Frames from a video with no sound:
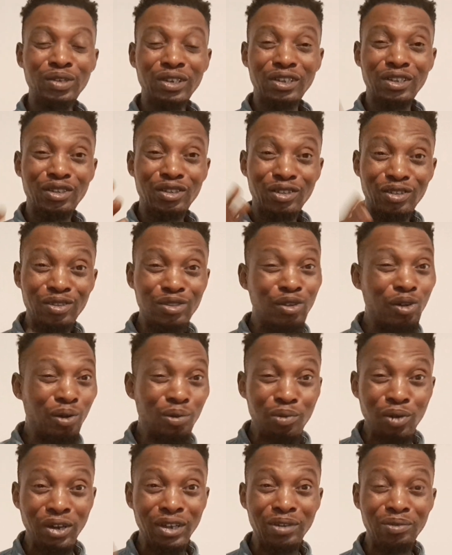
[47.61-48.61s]
with
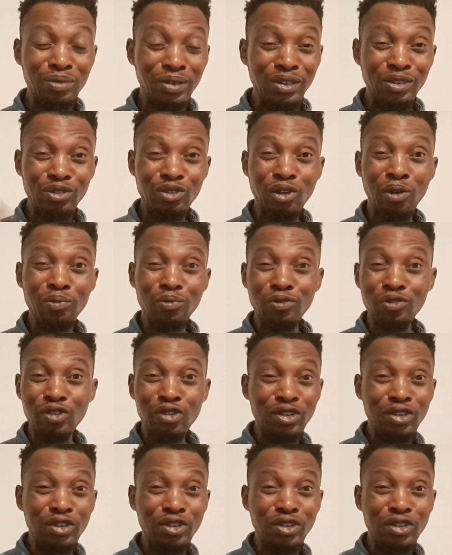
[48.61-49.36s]
no money being dropped.